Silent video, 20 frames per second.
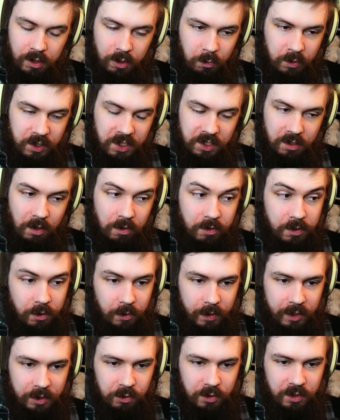Which is
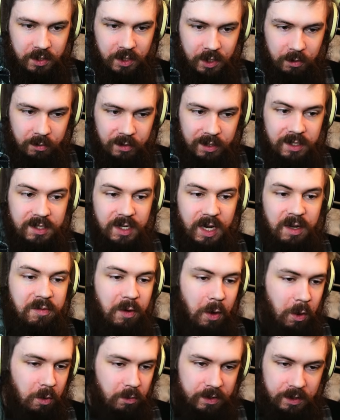also interesting because I've
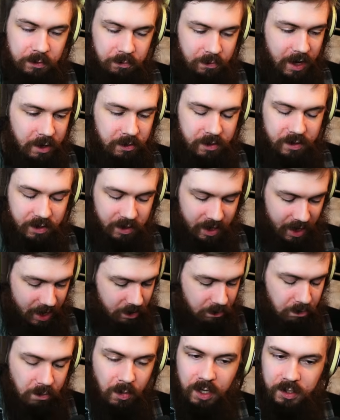only routed
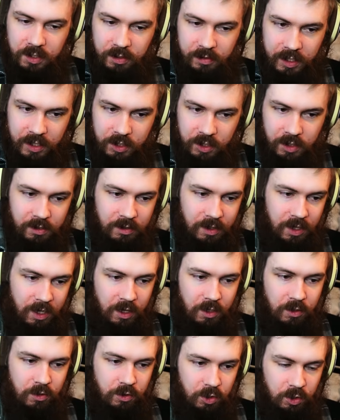that modulation
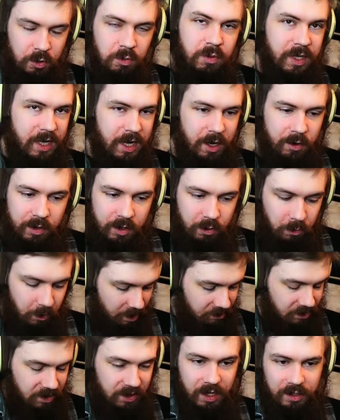to the carrier
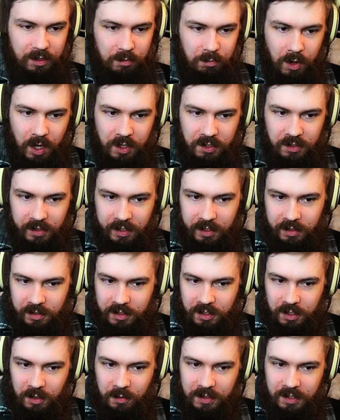waves and not the modulator,
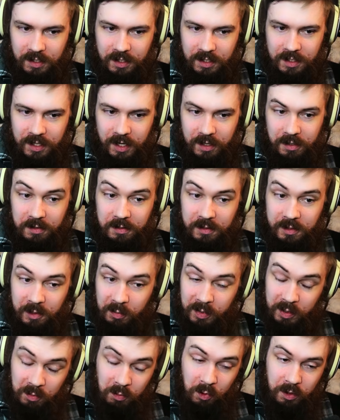so it's going to sound a
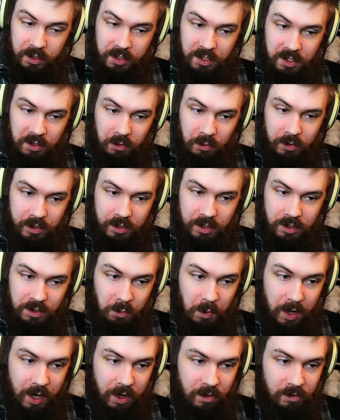little bit more distorted as
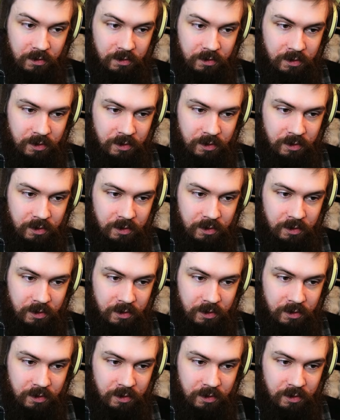well.